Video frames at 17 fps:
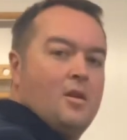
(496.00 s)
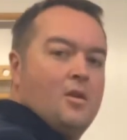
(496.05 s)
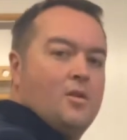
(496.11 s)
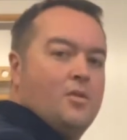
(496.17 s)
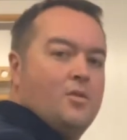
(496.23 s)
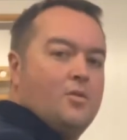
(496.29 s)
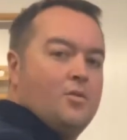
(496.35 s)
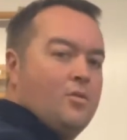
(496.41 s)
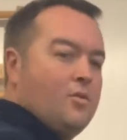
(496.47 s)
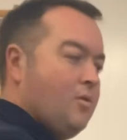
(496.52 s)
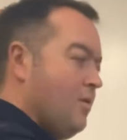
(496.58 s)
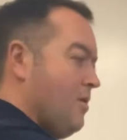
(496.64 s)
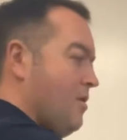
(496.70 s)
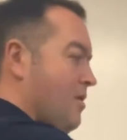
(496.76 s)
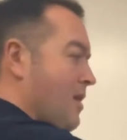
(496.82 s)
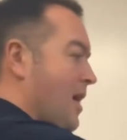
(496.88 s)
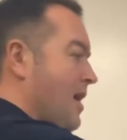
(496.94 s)
so
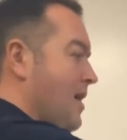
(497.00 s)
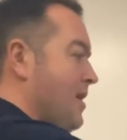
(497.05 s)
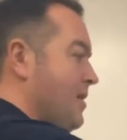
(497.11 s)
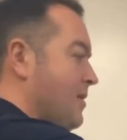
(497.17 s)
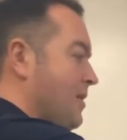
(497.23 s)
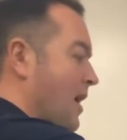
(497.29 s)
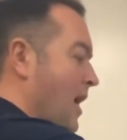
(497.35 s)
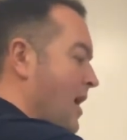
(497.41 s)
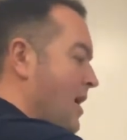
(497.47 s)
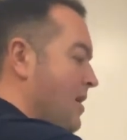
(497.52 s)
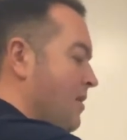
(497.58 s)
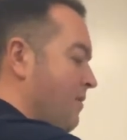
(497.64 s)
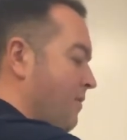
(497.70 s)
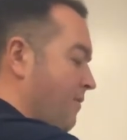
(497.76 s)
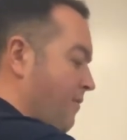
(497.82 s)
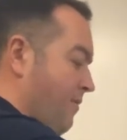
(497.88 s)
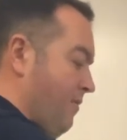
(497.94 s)
that is kind
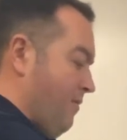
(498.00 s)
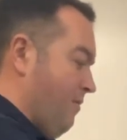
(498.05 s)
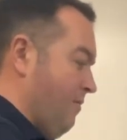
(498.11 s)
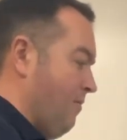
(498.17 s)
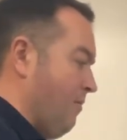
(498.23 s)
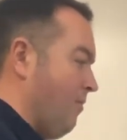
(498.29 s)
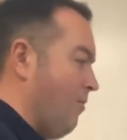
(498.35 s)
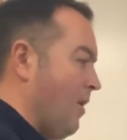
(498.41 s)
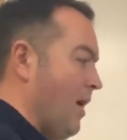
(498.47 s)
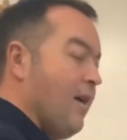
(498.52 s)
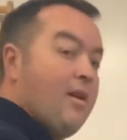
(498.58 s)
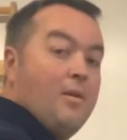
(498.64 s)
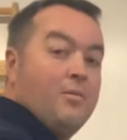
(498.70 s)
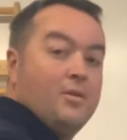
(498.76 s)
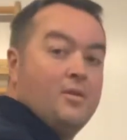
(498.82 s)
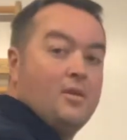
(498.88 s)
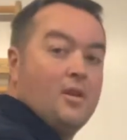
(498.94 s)
of where I
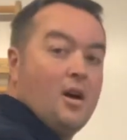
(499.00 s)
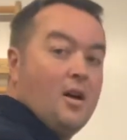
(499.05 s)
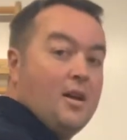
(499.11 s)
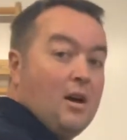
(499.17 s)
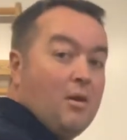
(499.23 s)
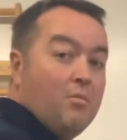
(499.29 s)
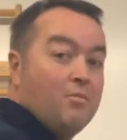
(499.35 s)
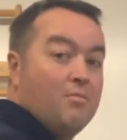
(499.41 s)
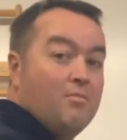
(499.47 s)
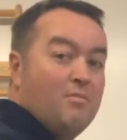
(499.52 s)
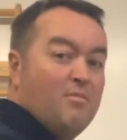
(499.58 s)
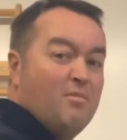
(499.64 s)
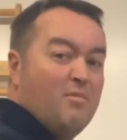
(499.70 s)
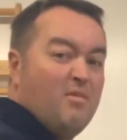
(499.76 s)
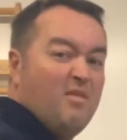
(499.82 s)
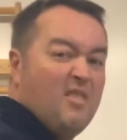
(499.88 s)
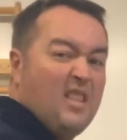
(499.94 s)
would start. Now
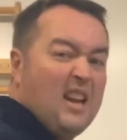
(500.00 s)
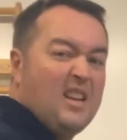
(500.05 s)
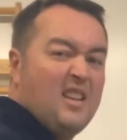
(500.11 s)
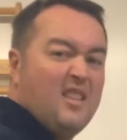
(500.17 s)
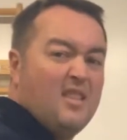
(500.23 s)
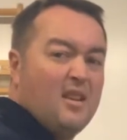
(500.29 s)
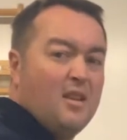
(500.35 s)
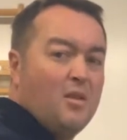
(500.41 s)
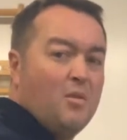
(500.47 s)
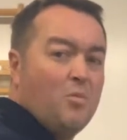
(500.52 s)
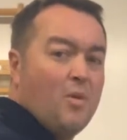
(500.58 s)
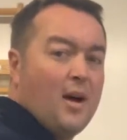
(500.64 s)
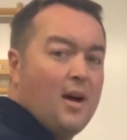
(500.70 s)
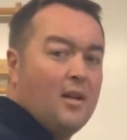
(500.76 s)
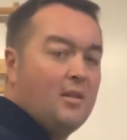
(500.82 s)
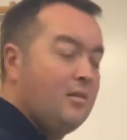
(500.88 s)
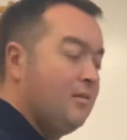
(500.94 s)
then you think,
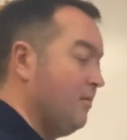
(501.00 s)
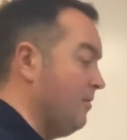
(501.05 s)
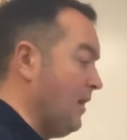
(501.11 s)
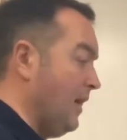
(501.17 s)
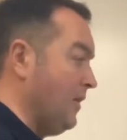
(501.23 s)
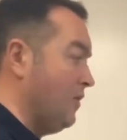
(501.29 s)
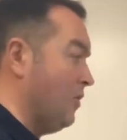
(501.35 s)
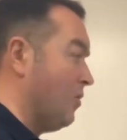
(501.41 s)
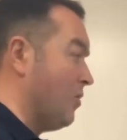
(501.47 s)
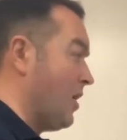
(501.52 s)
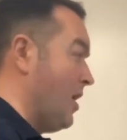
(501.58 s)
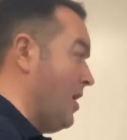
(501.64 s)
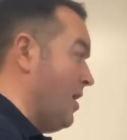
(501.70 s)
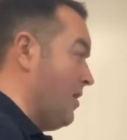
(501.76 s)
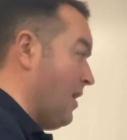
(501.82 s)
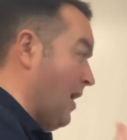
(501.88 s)
well, that's okay, the